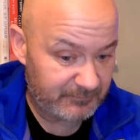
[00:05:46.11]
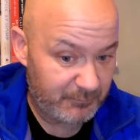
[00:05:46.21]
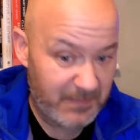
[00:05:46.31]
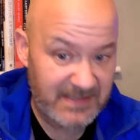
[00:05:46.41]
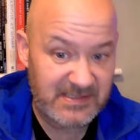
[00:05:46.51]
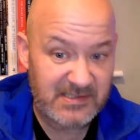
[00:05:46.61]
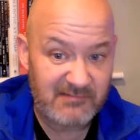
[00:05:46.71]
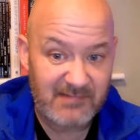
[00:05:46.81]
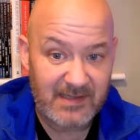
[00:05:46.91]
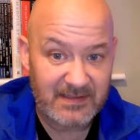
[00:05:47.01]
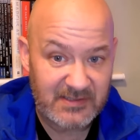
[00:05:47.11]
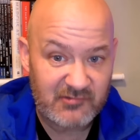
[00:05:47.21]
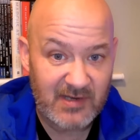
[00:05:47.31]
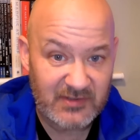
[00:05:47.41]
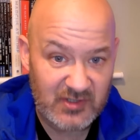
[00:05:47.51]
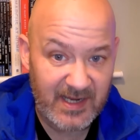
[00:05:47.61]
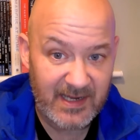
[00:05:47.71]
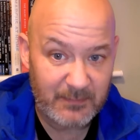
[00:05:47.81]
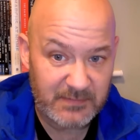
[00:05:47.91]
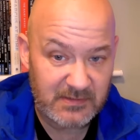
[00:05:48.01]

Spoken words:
means it's a really stretched game.